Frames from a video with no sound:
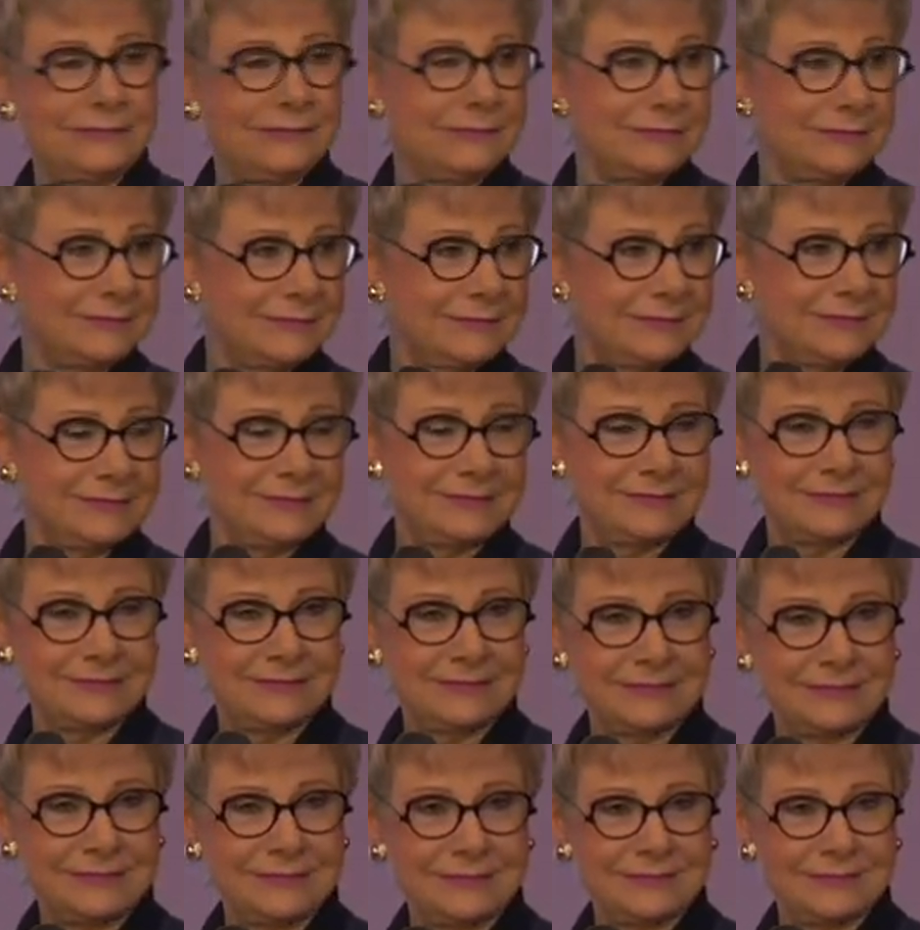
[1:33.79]

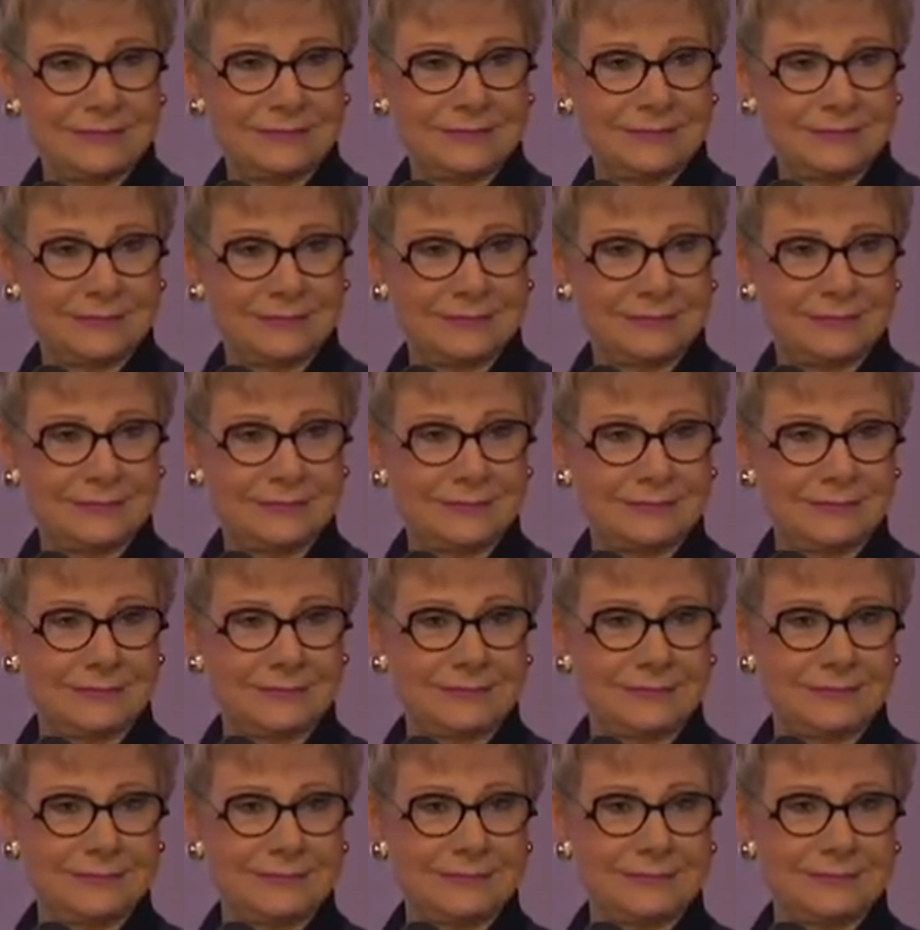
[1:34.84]

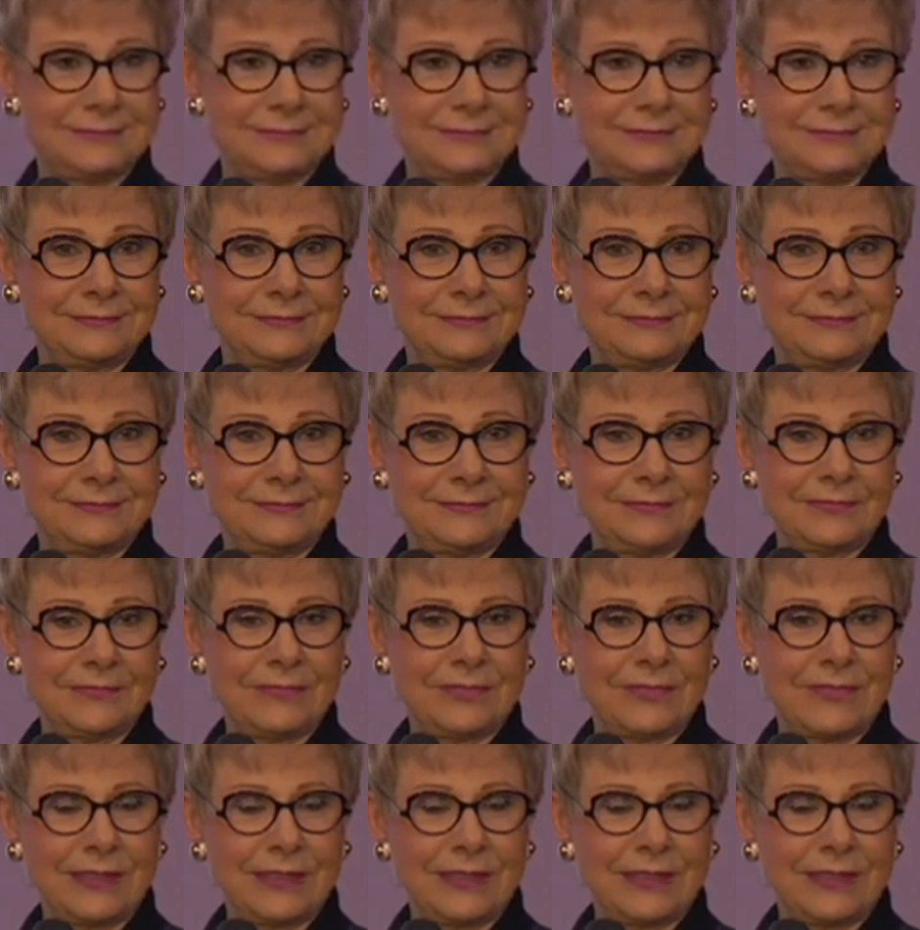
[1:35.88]
Nobody speaks.